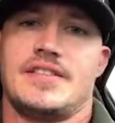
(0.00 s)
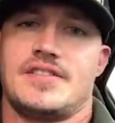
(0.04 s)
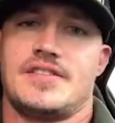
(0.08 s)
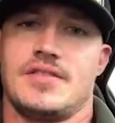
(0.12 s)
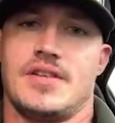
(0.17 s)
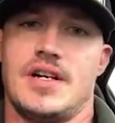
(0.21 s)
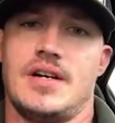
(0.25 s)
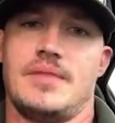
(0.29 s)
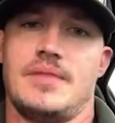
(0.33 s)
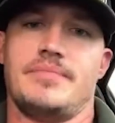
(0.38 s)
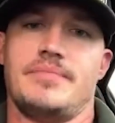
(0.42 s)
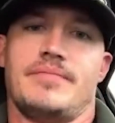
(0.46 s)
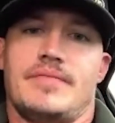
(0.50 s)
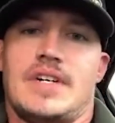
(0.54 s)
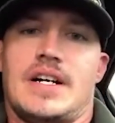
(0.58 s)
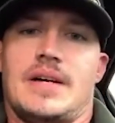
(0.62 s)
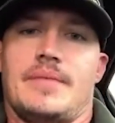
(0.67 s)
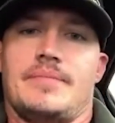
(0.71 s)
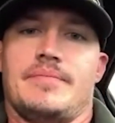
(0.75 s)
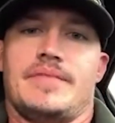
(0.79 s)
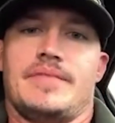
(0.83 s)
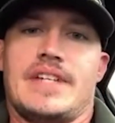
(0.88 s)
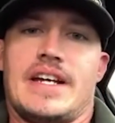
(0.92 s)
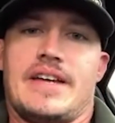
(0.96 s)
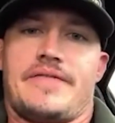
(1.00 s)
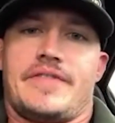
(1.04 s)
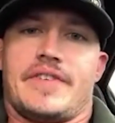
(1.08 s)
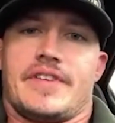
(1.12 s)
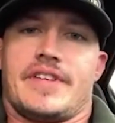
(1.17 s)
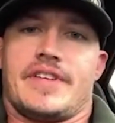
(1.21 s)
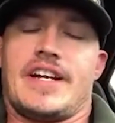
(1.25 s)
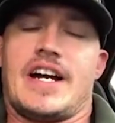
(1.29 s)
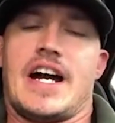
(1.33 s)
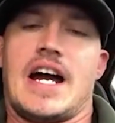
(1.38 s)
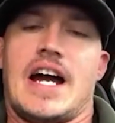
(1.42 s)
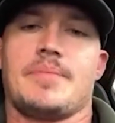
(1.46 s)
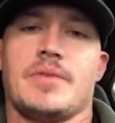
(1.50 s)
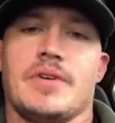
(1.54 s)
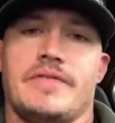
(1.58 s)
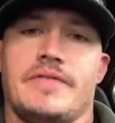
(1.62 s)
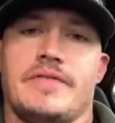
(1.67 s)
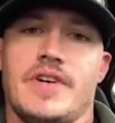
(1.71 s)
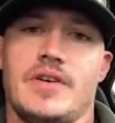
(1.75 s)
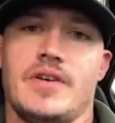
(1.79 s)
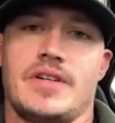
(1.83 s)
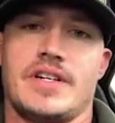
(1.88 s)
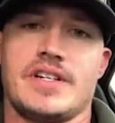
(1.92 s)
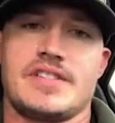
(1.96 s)
So I'm I'm definitely hyper
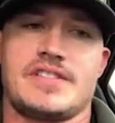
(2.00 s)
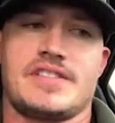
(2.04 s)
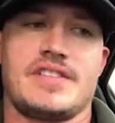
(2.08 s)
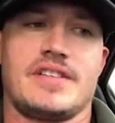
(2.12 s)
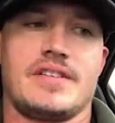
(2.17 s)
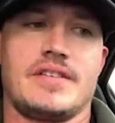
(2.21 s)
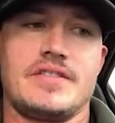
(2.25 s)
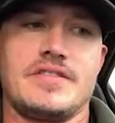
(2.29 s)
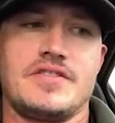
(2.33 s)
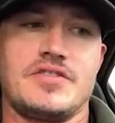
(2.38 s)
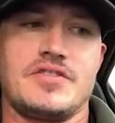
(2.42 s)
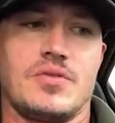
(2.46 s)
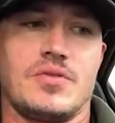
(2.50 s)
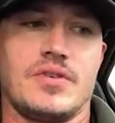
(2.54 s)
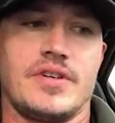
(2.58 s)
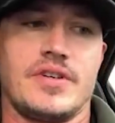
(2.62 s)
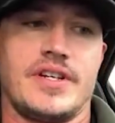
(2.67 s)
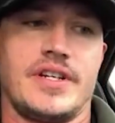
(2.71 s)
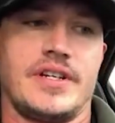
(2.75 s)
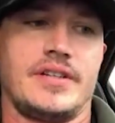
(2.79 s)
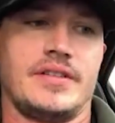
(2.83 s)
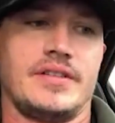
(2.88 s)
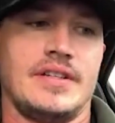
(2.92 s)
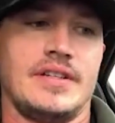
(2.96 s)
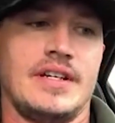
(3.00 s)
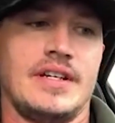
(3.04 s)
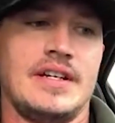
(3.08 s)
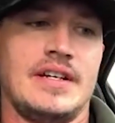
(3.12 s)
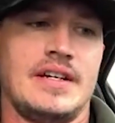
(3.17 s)
focused and enjoying